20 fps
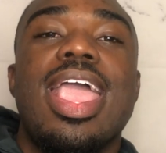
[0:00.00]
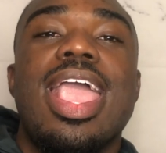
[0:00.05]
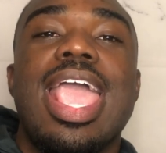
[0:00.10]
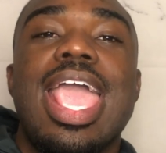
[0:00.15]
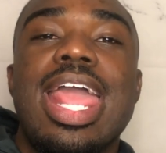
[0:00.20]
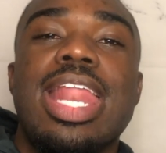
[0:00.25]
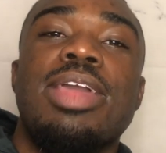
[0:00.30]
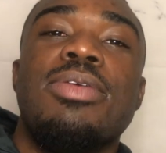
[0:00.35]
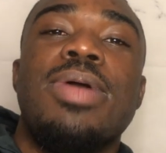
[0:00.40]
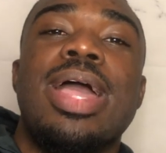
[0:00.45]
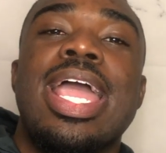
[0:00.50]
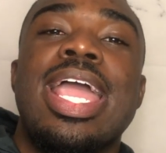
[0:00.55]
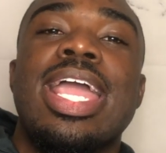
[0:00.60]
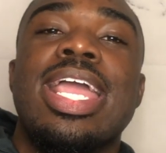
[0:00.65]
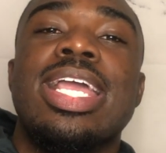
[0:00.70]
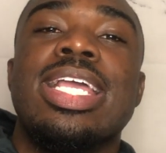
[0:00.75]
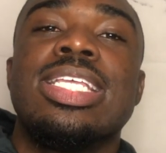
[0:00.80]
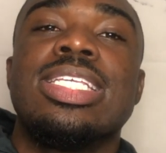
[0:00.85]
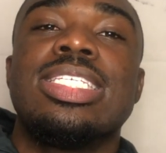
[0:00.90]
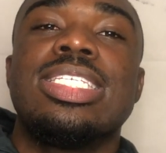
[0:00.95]

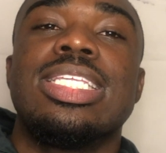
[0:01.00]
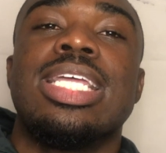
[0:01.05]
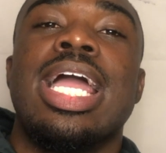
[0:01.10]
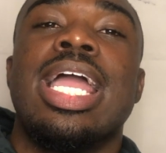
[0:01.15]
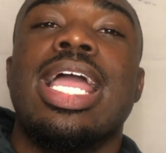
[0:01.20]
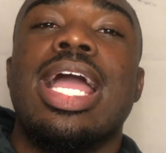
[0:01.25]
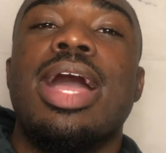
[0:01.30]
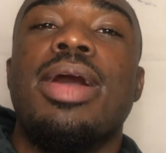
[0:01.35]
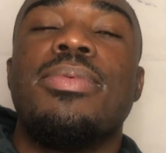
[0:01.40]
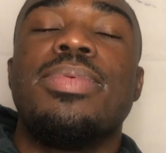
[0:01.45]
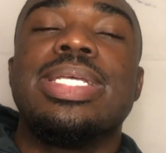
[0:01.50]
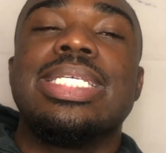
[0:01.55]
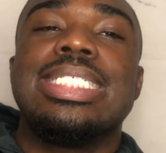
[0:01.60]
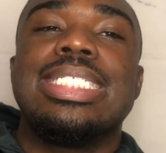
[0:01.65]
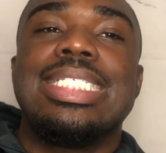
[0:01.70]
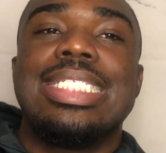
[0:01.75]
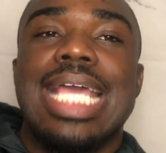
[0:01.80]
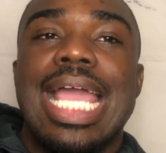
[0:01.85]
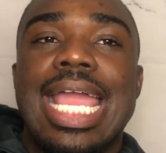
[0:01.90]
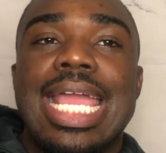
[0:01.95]
Anyways, like I was
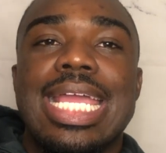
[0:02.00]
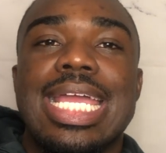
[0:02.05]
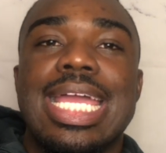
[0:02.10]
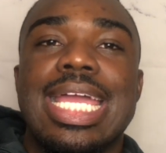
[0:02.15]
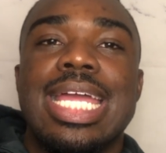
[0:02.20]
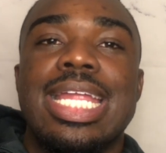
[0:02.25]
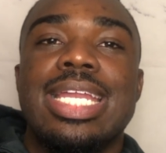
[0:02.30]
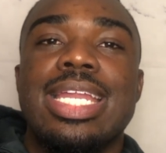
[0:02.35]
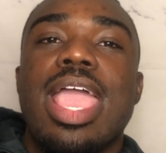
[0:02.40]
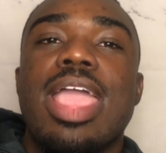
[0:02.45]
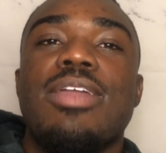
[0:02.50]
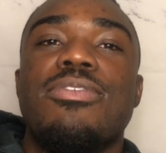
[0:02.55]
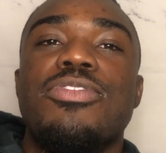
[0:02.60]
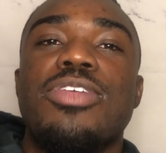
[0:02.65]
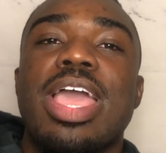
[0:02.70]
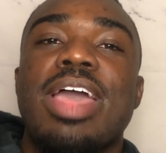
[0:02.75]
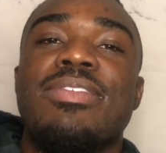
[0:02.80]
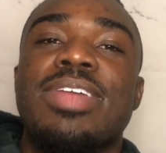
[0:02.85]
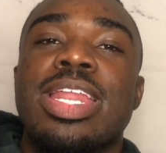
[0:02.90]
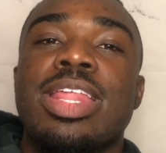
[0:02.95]
saying, if
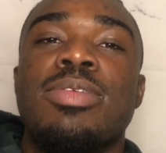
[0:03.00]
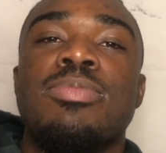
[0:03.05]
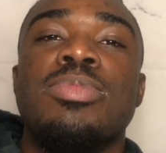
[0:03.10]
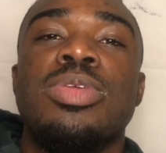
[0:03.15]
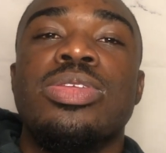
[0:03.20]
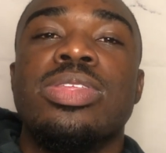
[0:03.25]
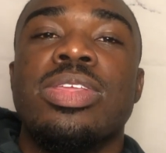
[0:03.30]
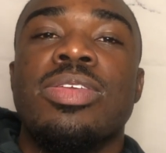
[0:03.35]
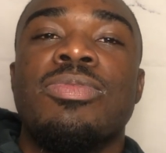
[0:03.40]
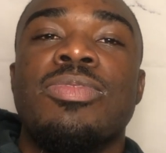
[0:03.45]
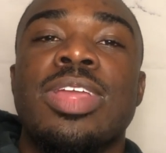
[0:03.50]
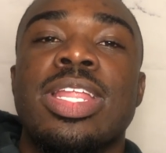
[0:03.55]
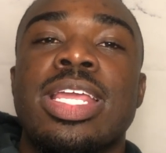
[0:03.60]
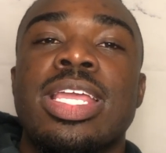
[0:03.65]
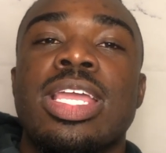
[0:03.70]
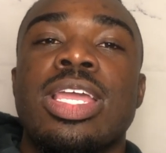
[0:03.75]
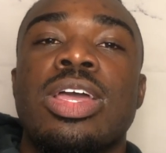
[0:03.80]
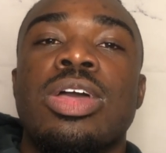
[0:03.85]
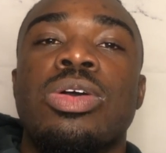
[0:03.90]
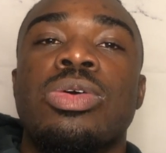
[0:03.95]
you have any music
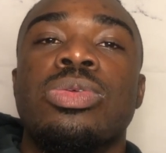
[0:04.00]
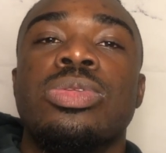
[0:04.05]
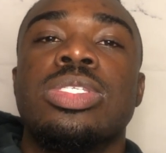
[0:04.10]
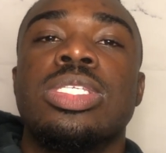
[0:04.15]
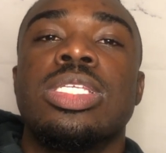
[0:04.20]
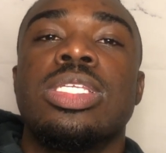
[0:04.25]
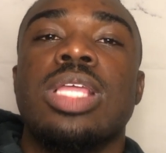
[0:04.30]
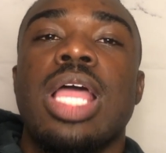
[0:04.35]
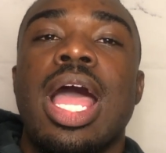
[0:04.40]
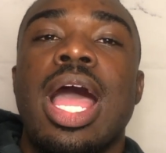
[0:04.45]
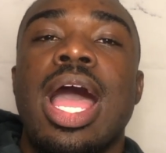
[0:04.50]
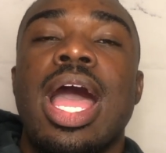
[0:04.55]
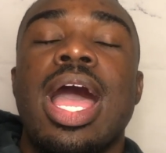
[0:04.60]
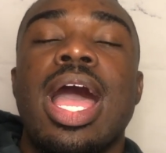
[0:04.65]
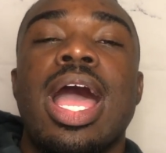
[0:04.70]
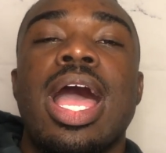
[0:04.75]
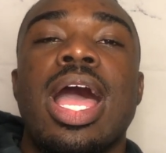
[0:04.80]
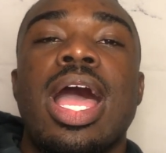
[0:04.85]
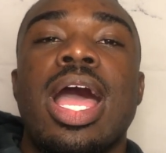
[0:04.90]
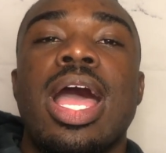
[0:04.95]
videos
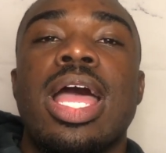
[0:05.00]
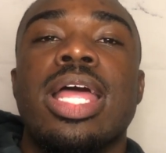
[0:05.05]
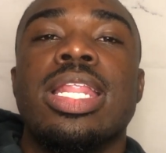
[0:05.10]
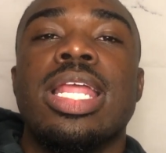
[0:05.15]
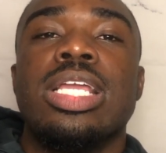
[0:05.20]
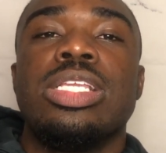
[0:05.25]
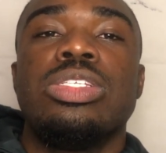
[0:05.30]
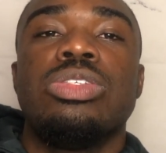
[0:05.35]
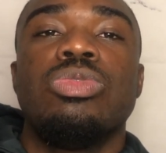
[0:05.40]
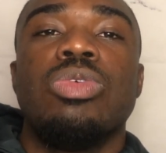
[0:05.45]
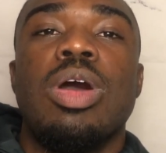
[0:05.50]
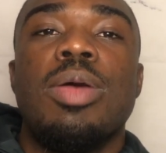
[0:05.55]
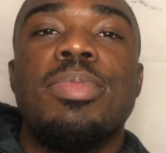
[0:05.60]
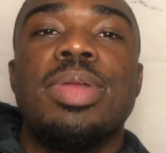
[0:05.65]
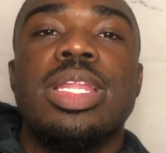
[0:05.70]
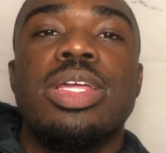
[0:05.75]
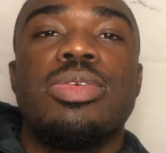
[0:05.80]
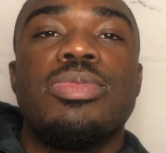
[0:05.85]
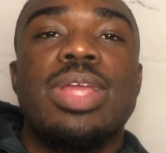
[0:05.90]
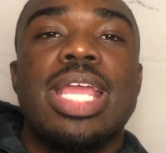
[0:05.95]
that you want
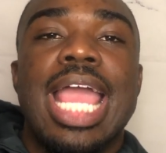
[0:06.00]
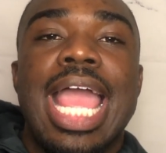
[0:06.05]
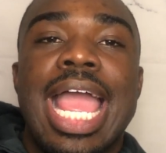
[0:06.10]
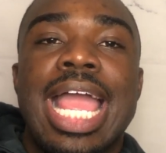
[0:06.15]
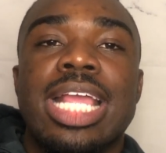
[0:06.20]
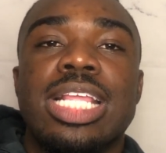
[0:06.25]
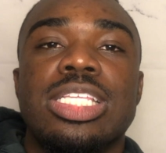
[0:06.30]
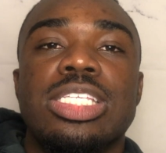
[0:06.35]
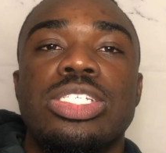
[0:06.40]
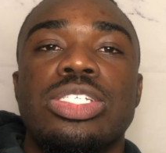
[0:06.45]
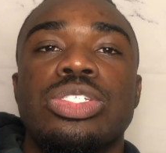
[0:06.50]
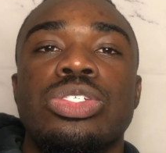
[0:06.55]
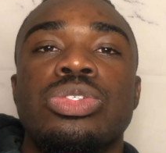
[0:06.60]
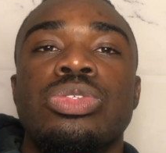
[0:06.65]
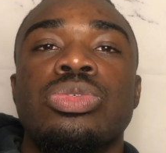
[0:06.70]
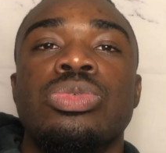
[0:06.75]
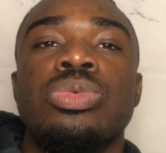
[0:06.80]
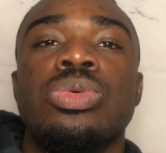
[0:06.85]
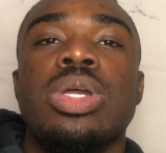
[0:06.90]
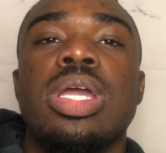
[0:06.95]
me to react
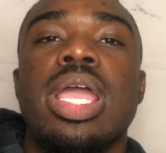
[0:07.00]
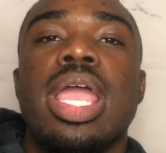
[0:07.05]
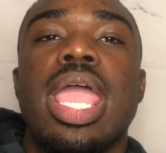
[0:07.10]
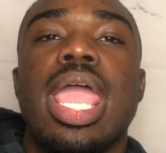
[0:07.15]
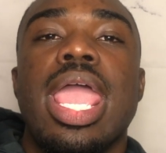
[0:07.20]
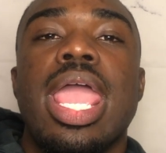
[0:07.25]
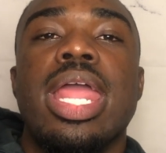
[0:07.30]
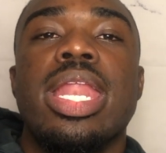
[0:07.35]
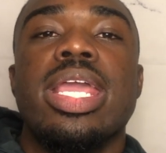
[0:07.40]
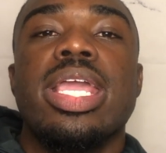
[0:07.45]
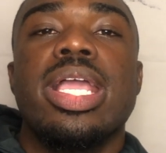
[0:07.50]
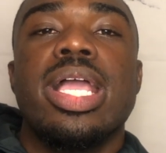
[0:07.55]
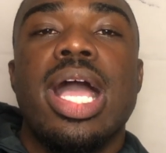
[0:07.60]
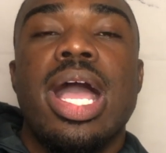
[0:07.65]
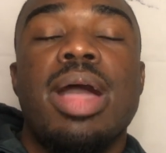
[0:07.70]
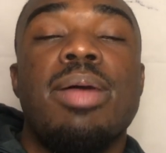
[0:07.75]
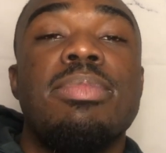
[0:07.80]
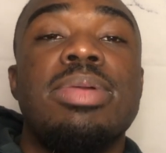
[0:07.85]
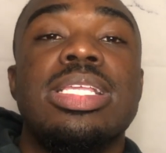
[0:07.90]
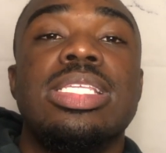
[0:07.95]
to, any
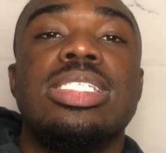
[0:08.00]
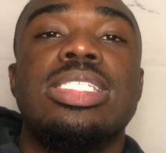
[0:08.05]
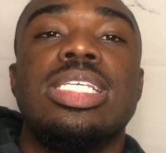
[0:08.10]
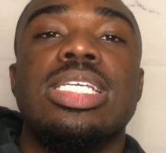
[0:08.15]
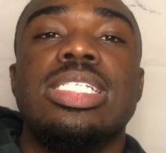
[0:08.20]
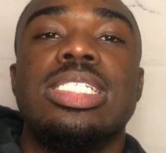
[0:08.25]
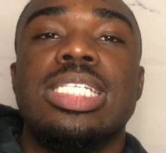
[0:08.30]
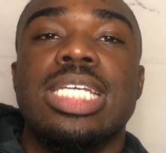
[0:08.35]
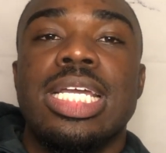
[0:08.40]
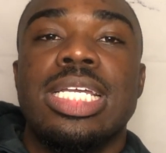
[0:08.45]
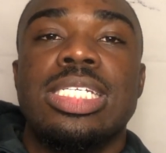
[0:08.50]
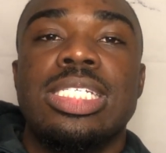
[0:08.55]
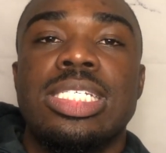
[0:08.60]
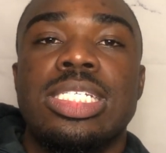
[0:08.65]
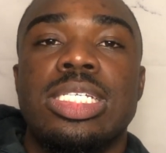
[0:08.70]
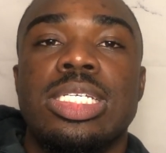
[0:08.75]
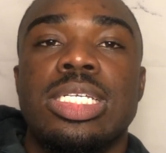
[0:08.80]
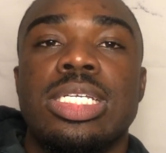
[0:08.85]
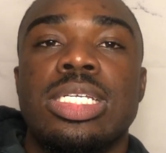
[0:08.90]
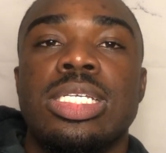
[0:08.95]
comments,
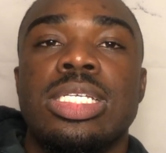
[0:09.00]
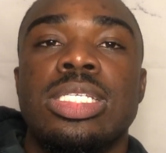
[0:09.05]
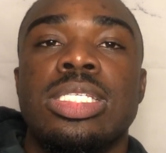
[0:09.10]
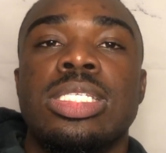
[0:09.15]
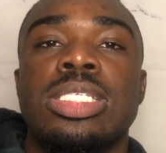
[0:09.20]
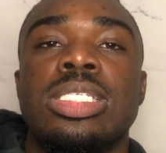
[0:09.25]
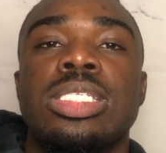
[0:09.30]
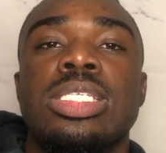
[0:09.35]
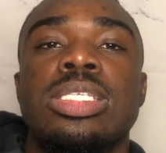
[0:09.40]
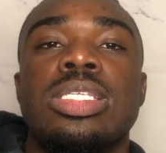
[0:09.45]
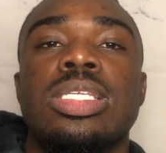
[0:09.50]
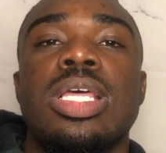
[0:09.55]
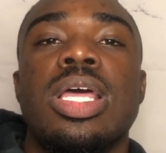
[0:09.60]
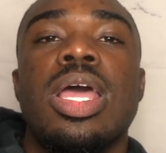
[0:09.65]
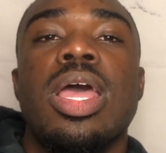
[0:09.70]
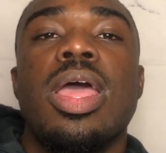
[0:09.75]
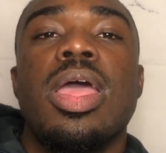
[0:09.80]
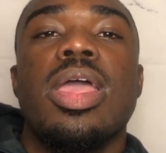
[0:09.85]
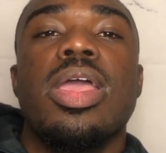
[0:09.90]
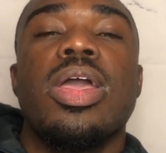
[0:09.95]
suggestions,
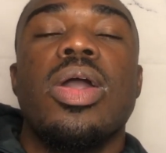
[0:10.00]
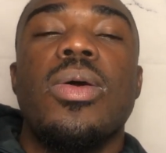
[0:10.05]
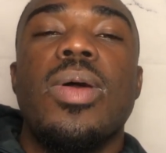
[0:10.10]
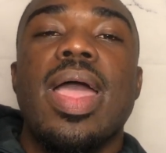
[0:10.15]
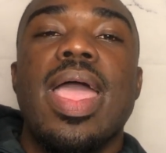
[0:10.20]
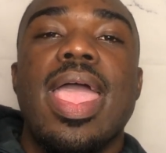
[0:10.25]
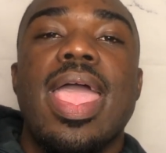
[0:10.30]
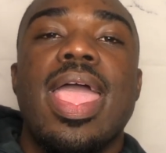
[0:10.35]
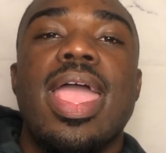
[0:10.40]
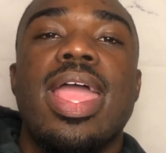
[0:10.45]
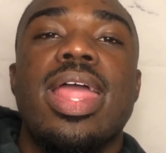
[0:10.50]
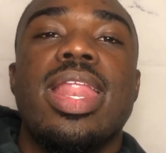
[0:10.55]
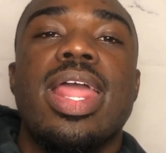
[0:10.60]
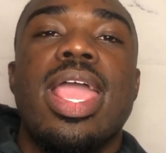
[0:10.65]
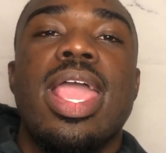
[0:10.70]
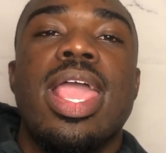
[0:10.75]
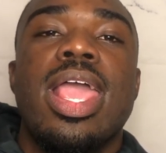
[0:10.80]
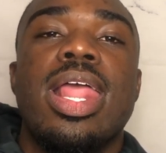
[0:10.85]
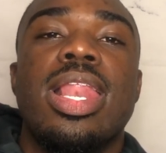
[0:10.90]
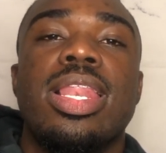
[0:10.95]
go ahead
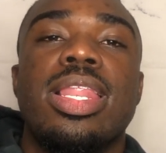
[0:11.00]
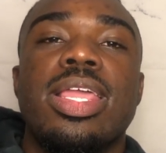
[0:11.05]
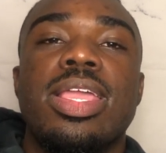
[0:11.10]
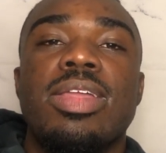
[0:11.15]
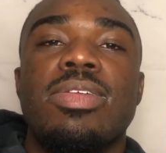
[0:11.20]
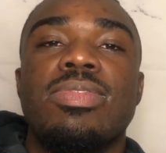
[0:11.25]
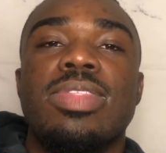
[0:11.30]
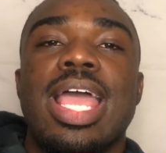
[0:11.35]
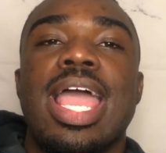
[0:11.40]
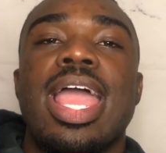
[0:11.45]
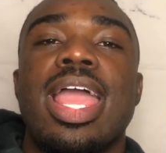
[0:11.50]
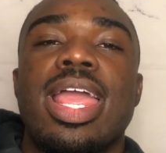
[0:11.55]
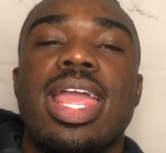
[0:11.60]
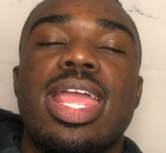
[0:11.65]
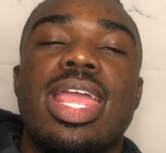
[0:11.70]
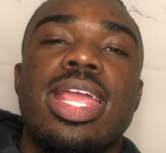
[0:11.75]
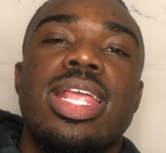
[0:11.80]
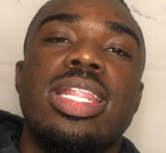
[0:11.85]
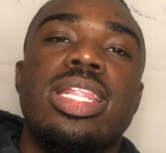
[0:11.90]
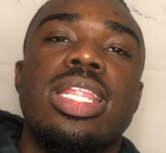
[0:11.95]
and leave that
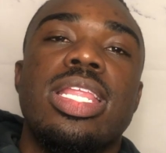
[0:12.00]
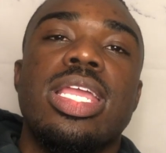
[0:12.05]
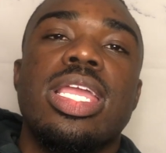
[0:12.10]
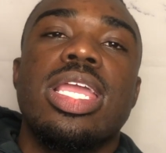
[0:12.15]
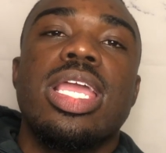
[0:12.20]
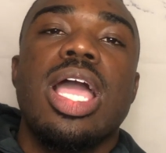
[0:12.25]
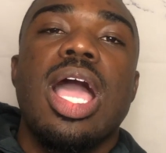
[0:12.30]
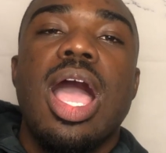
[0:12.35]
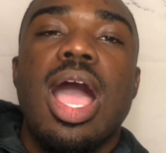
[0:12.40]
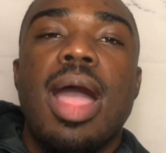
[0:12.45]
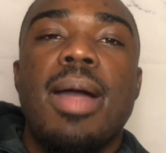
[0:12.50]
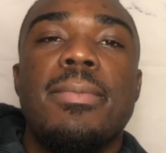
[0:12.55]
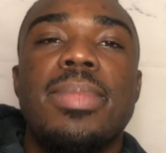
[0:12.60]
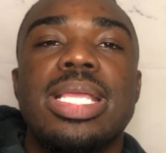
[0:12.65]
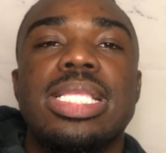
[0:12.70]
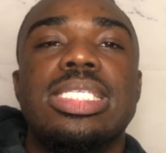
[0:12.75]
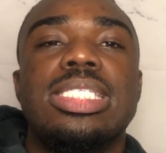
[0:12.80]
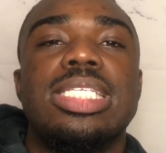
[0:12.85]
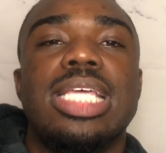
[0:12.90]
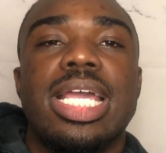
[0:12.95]
in the
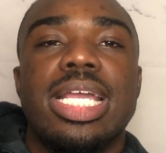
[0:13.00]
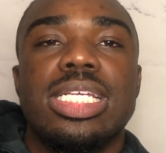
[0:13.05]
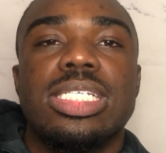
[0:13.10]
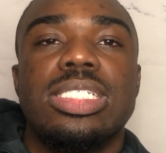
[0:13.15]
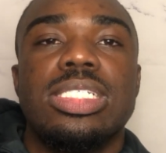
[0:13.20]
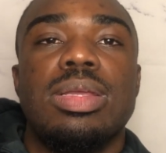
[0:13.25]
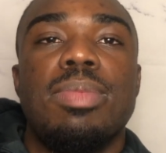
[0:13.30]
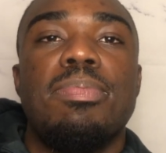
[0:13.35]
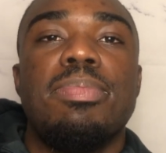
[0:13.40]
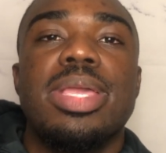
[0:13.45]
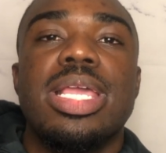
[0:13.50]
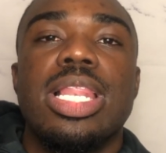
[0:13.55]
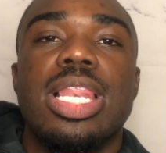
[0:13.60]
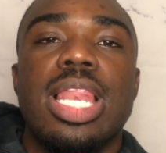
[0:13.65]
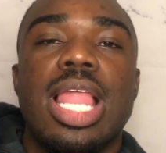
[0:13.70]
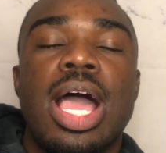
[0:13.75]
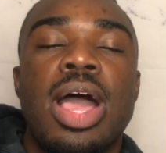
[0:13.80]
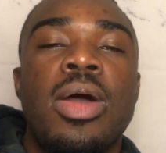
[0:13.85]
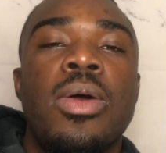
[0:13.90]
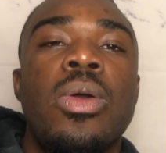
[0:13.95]
comment section
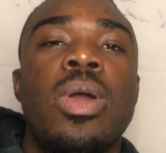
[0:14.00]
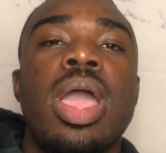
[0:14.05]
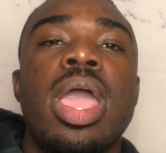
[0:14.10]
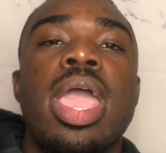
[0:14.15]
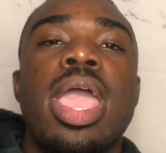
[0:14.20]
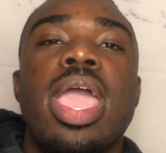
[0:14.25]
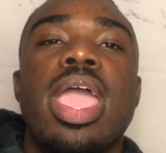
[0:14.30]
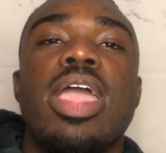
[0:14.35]
below.